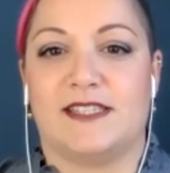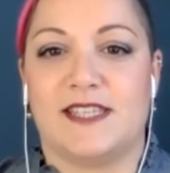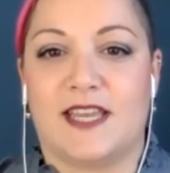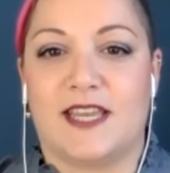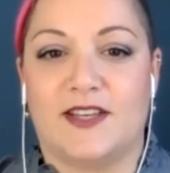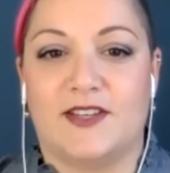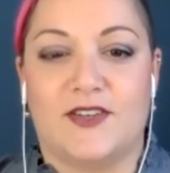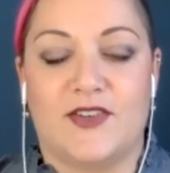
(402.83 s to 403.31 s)

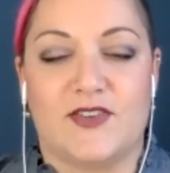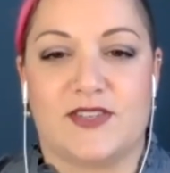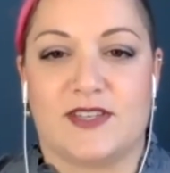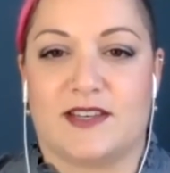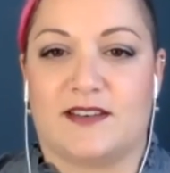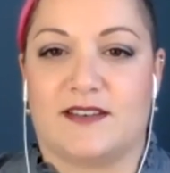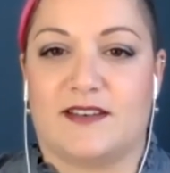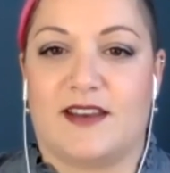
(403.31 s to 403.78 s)
sales
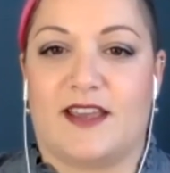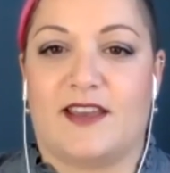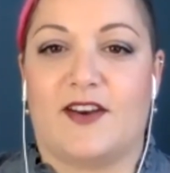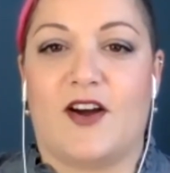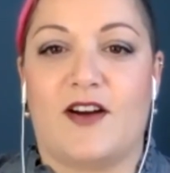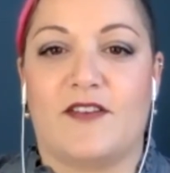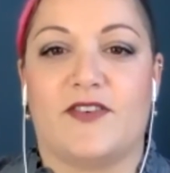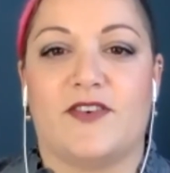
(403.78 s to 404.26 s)
and
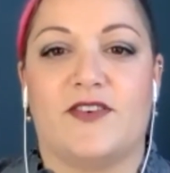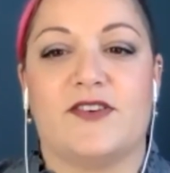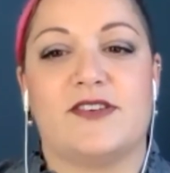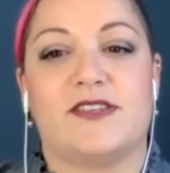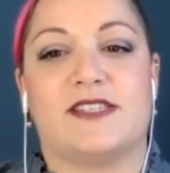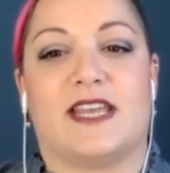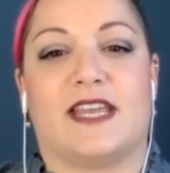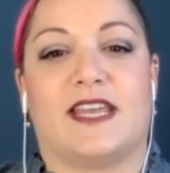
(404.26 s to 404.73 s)

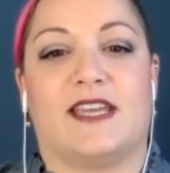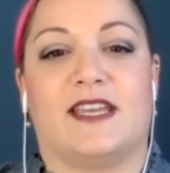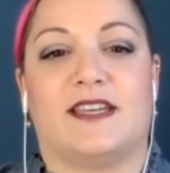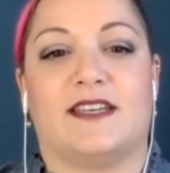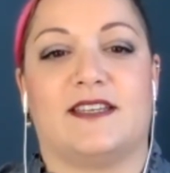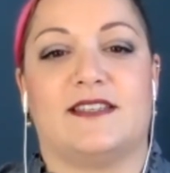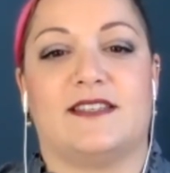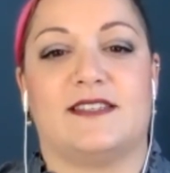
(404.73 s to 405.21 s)
offers,
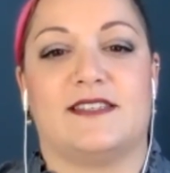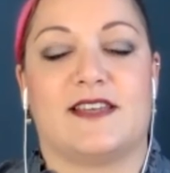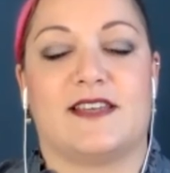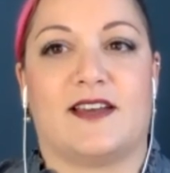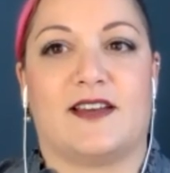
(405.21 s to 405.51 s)
and